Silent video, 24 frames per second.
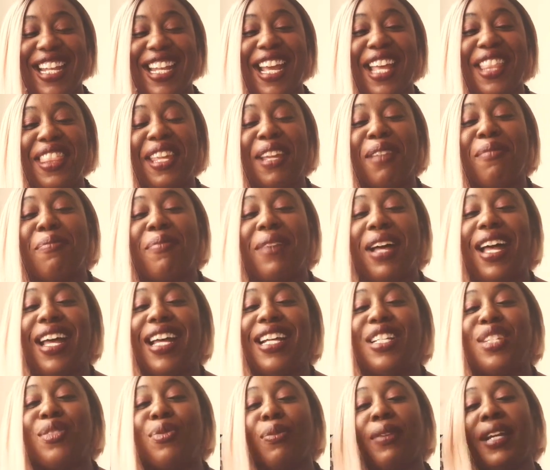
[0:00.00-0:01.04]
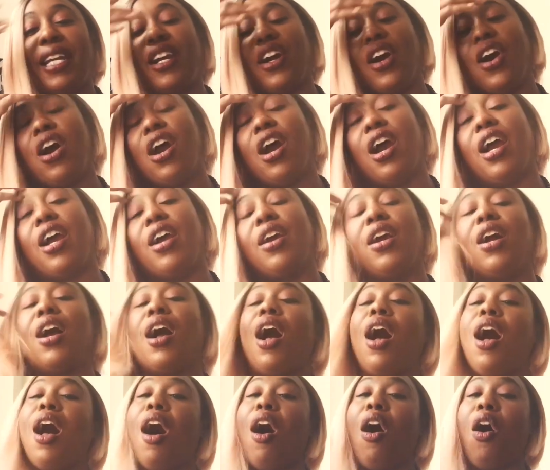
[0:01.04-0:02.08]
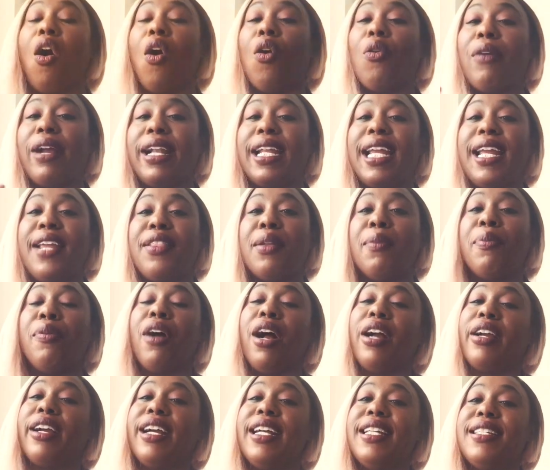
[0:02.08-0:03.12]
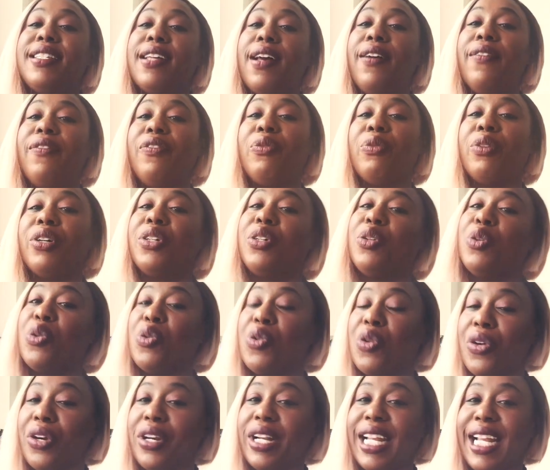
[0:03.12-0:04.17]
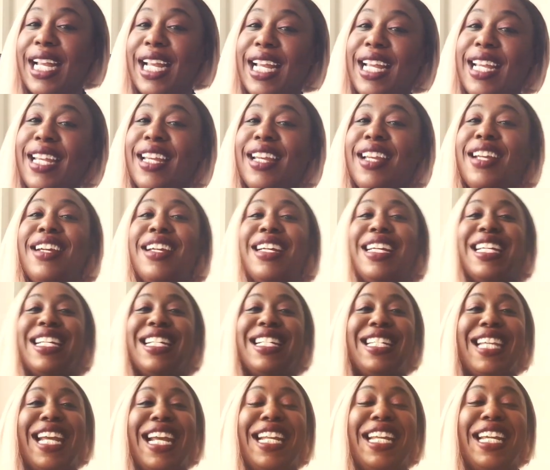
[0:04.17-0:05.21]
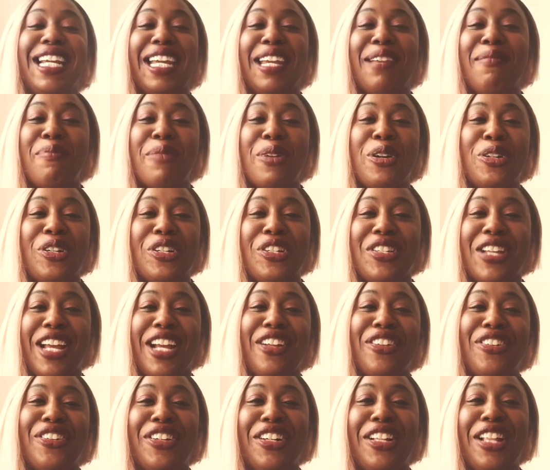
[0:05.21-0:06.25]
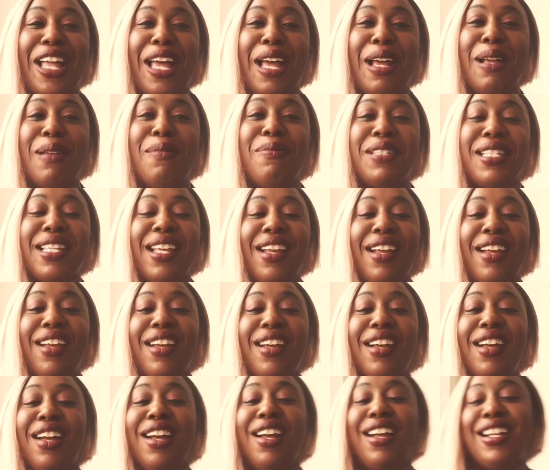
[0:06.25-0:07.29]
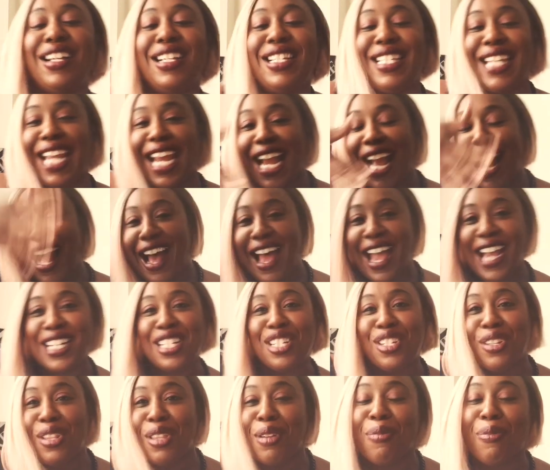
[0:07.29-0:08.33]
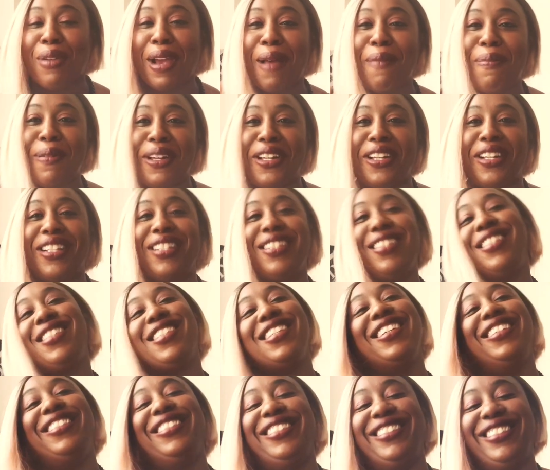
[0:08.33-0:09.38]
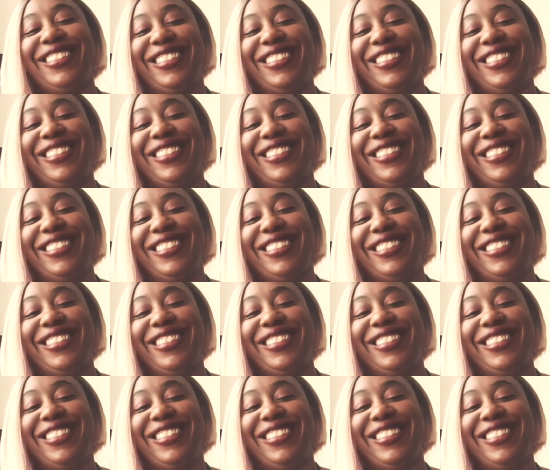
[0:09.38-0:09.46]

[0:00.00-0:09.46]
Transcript: Nothing much. We are already in the progress of recording Dating in Motorcycle Clubs. Say hi to the Rebels.